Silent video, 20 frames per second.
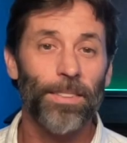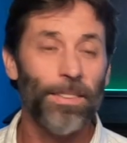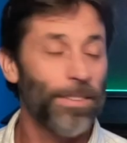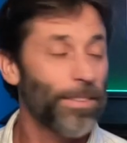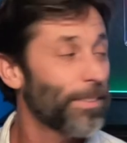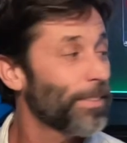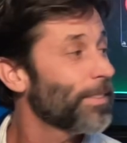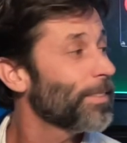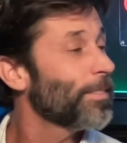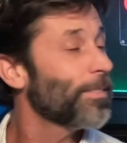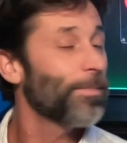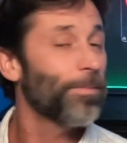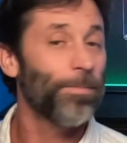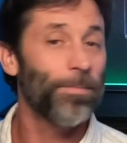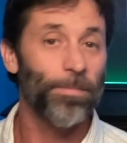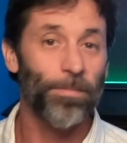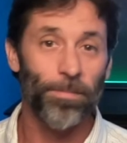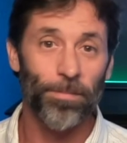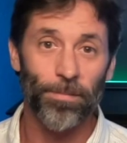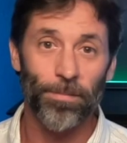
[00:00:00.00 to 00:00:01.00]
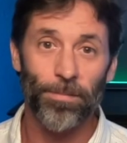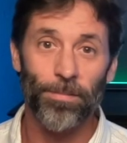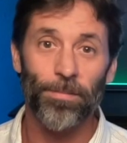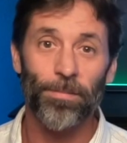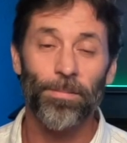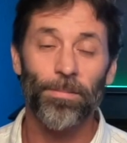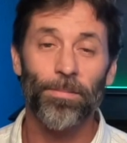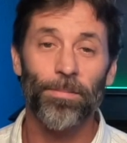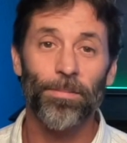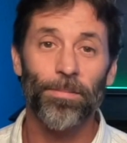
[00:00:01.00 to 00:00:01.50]

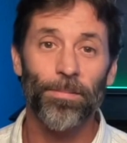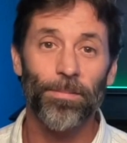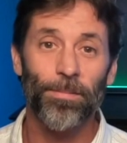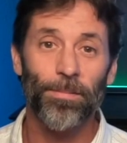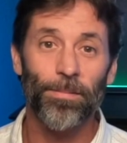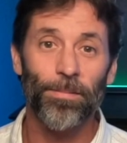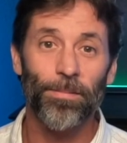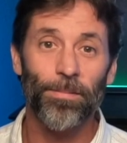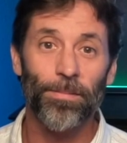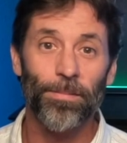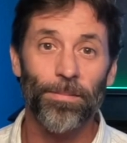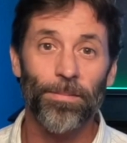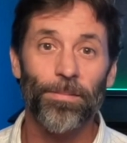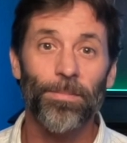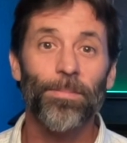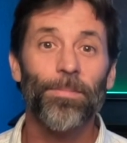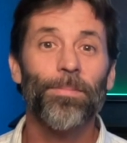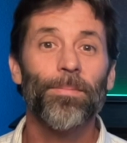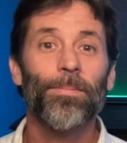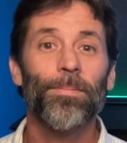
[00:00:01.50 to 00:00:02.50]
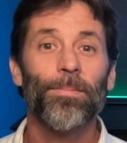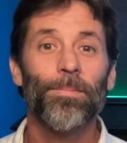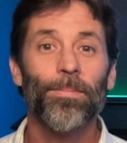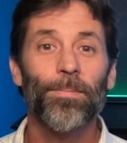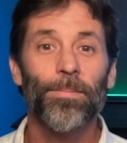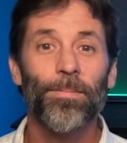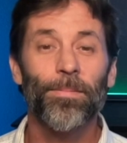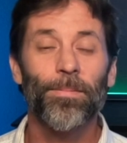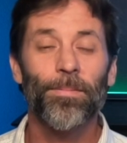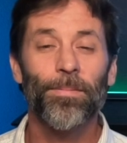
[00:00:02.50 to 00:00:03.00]

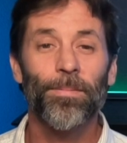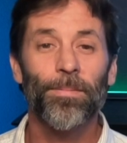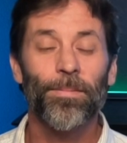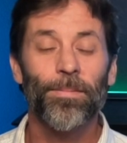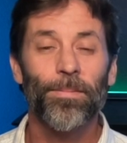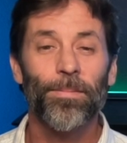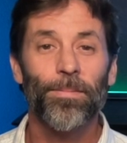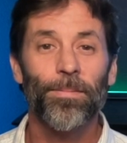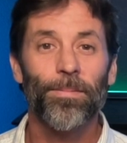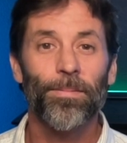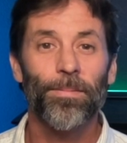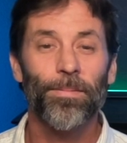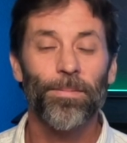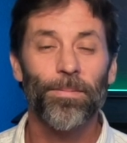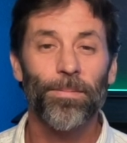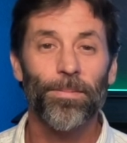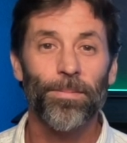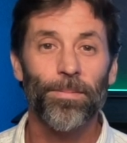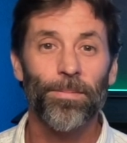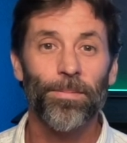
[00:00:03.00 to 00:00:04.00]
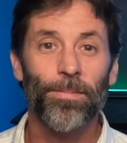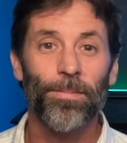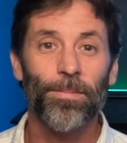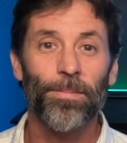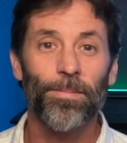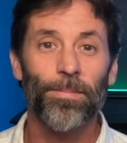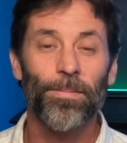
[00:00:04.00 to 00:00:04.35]
(not speaking)